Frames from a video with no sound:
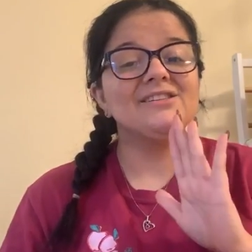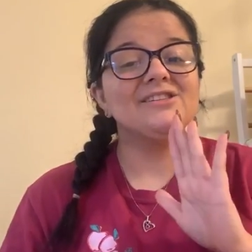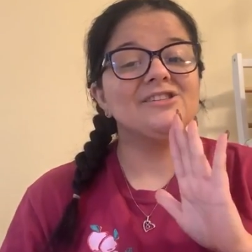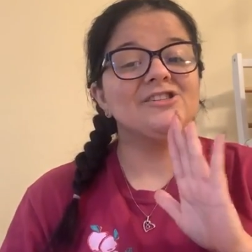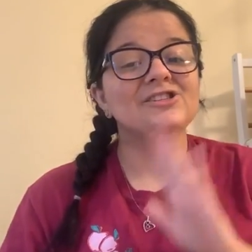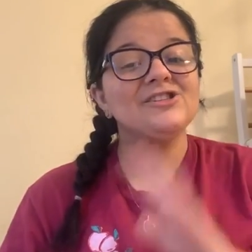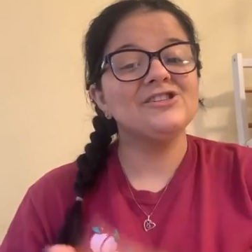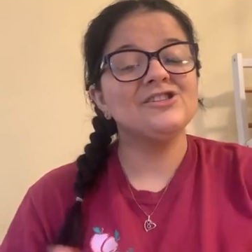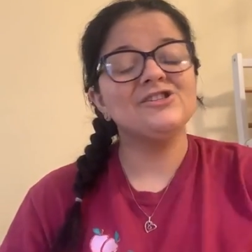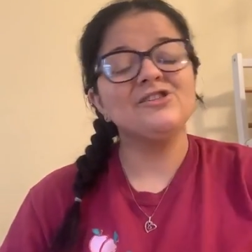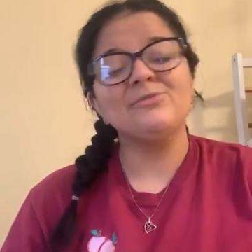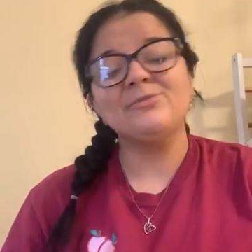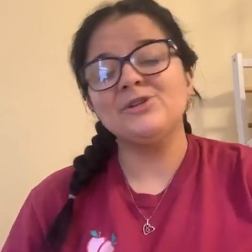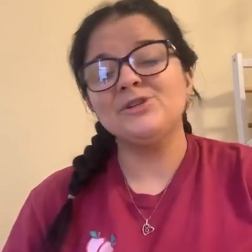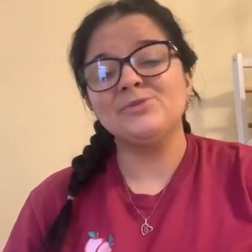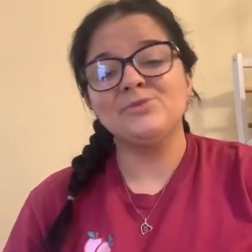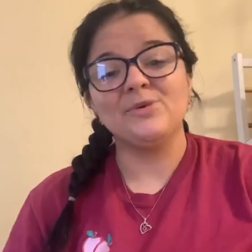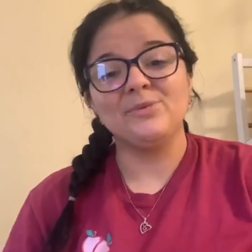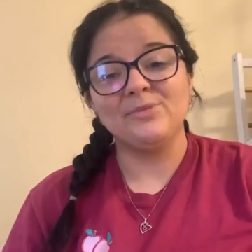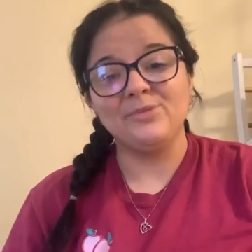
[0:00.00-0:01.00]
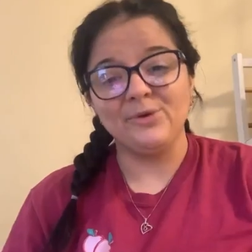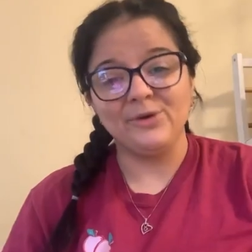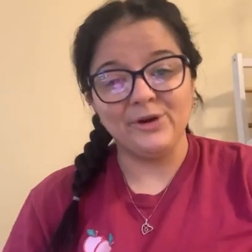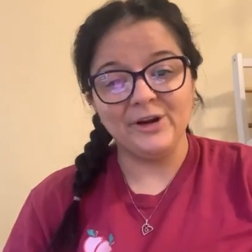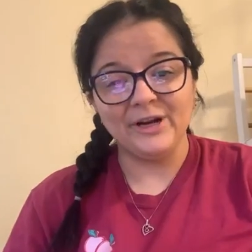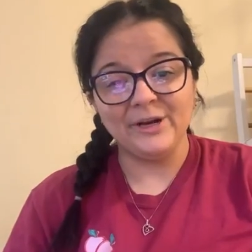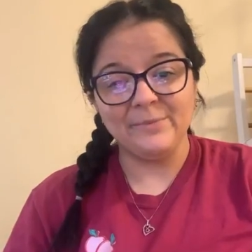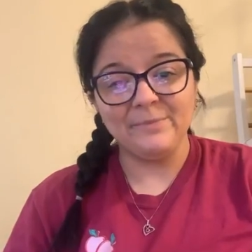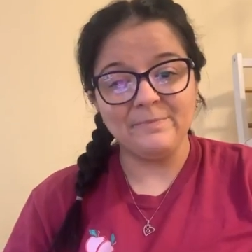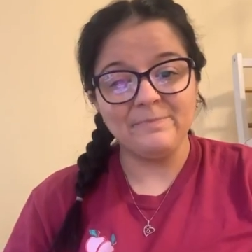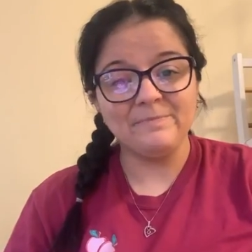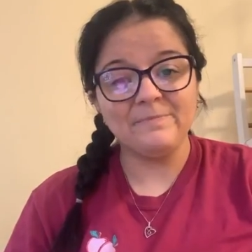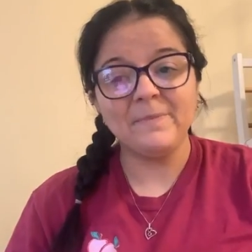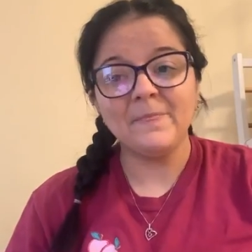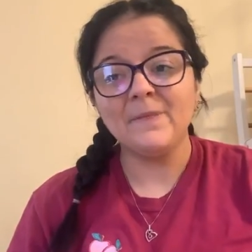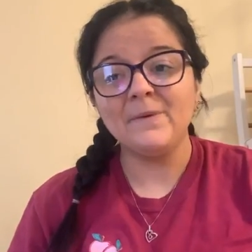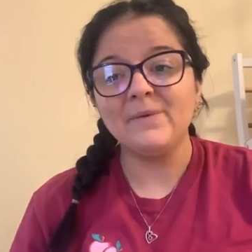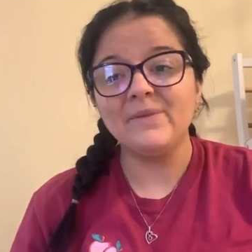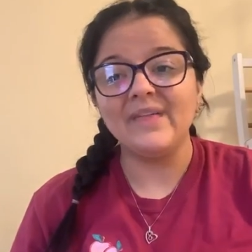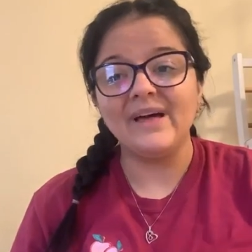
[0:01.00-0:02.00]
so much more boring
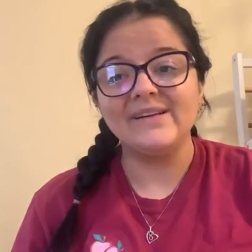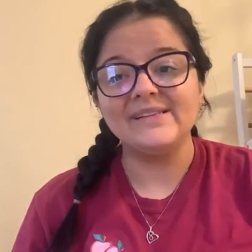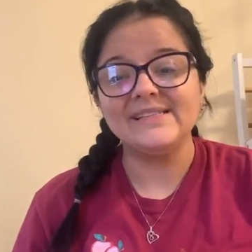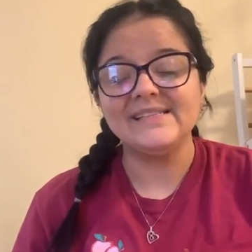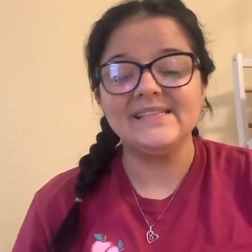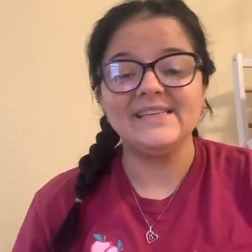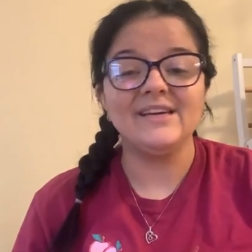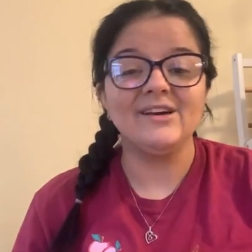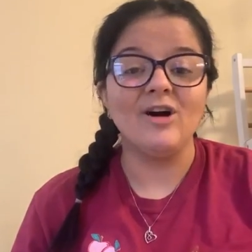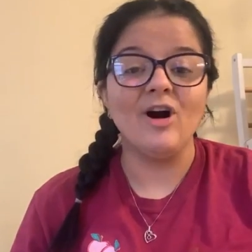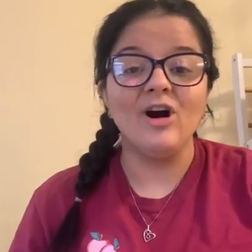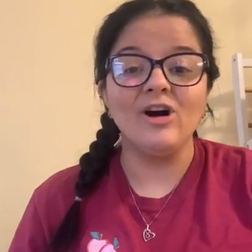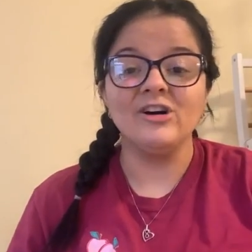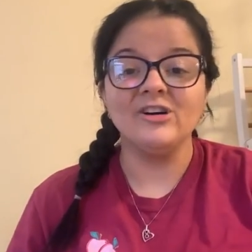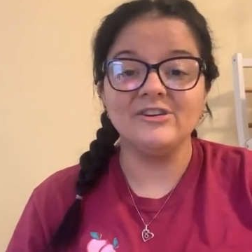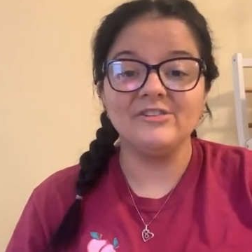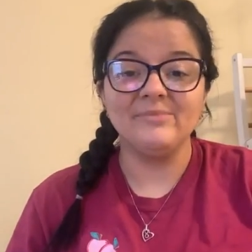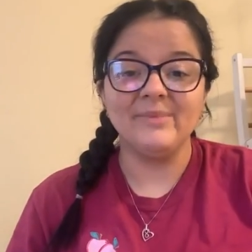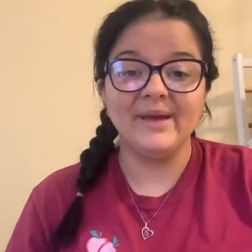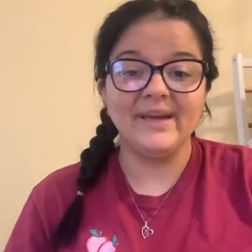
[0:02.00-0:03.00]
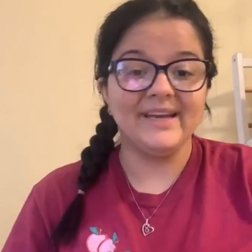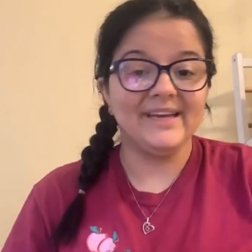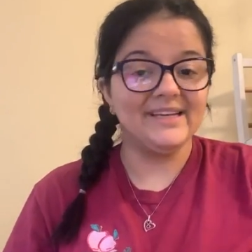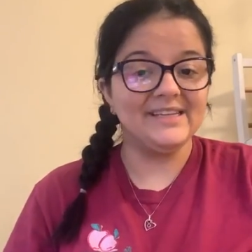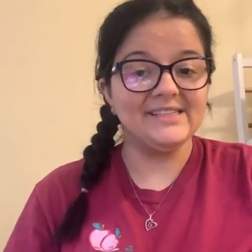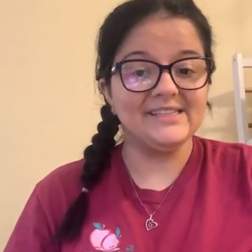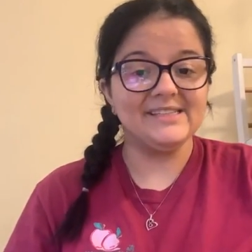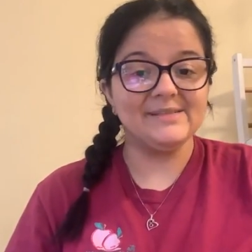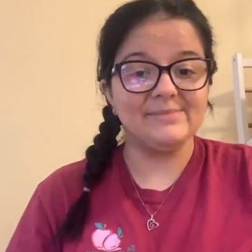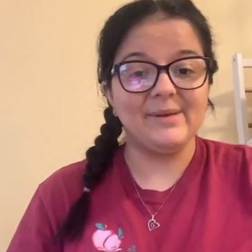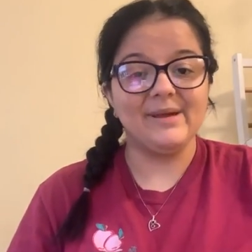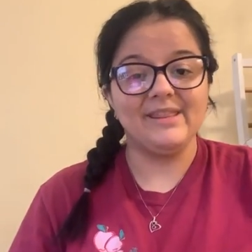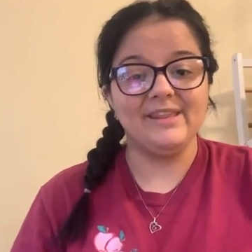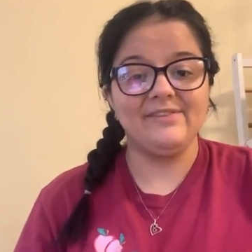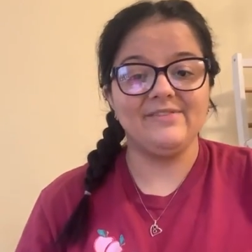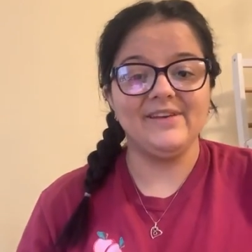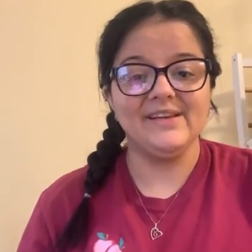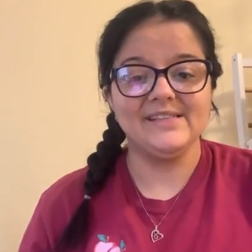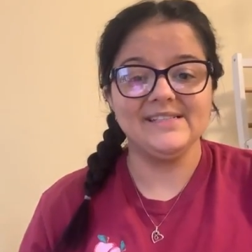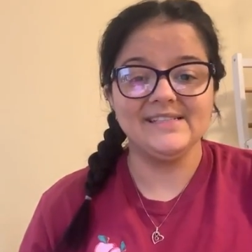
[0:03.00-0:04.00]
without seeing all of my kids' smiling
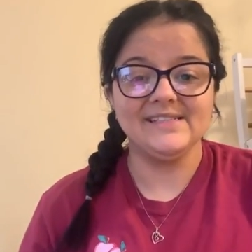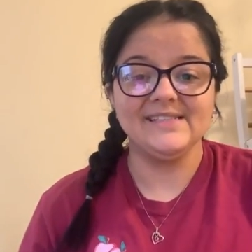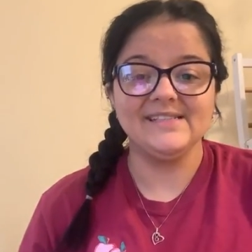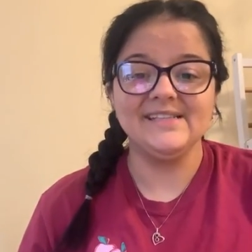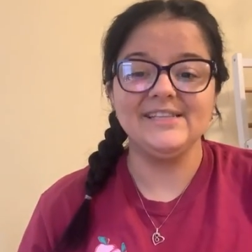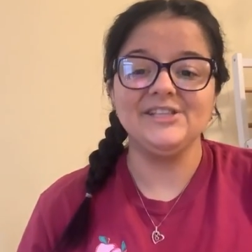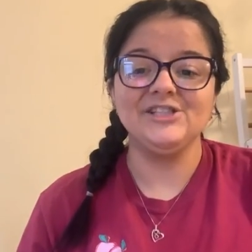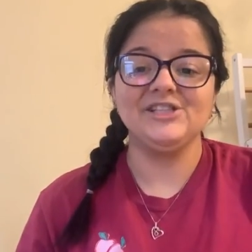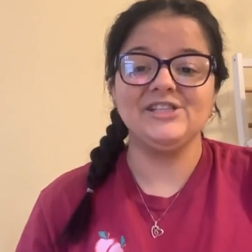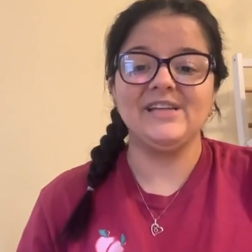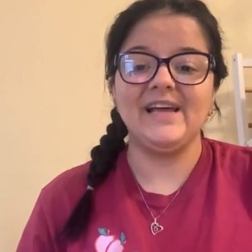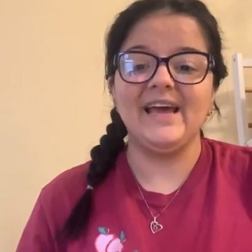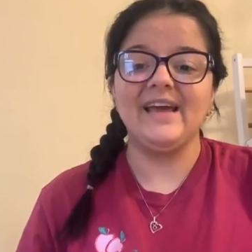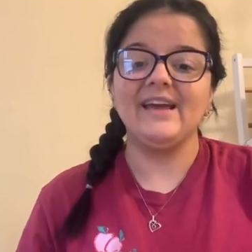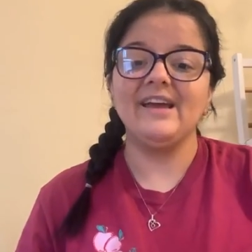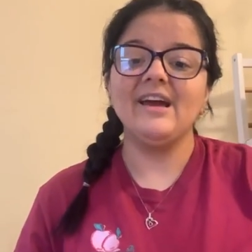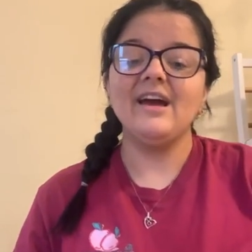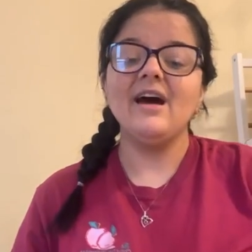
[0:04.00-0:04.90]
faces each day.